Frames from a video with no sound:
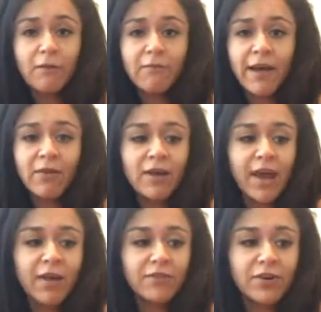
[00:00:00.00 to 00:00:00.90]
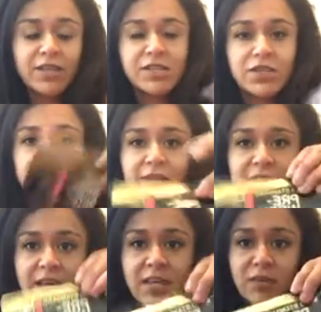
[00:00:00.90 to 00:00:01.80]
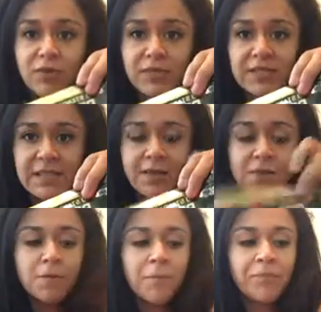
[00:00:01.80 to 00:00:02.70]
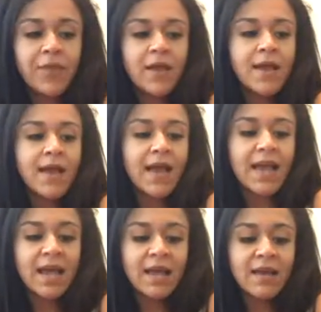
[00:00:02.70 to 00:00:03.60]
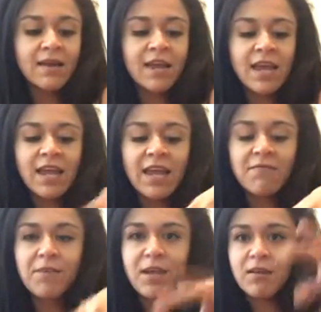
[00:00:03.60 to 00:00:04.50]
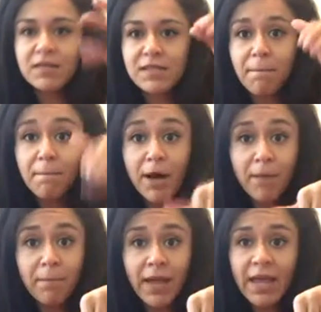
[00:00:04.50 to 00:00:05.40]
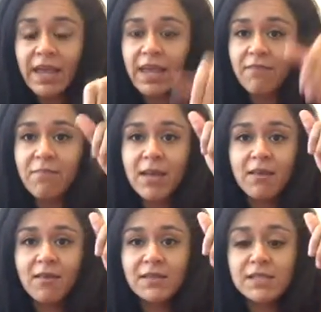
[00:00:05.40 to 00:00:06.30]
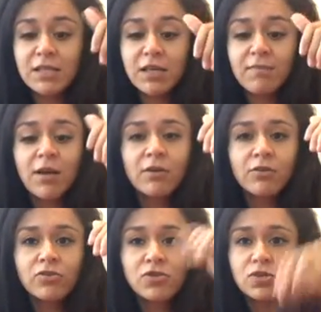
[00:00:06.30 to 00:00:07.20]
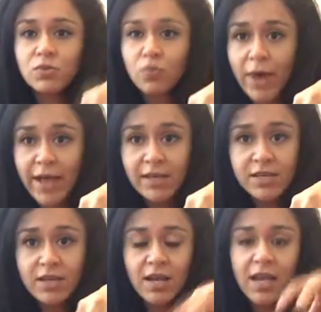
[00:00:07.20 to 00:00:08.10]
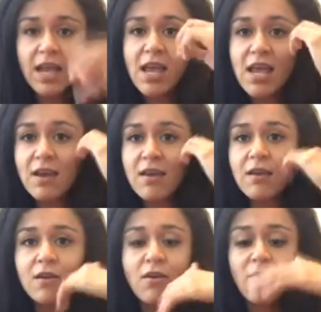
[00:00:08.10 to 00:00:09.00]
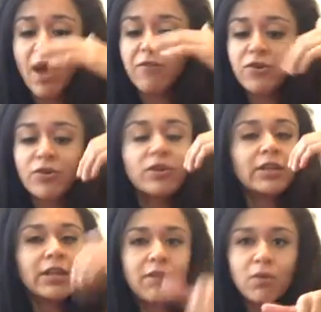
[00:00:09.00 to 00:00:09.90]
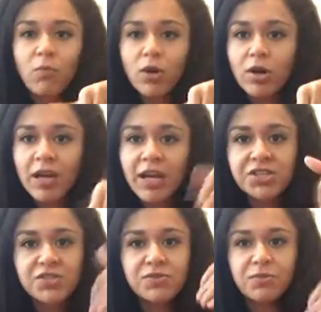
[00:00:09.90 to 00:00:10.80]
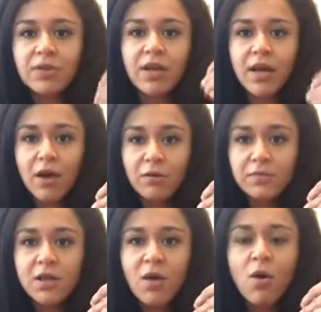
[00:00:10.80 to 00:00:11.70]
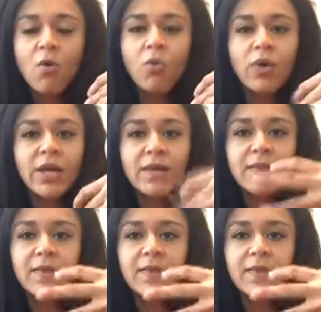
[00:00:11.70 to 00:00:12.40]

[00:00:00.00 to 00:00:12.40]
found after I took the Gold Standard, and it gave me an awesome pump, it gave me an awesome sweat. It, you know, after leaving work, it just really helped with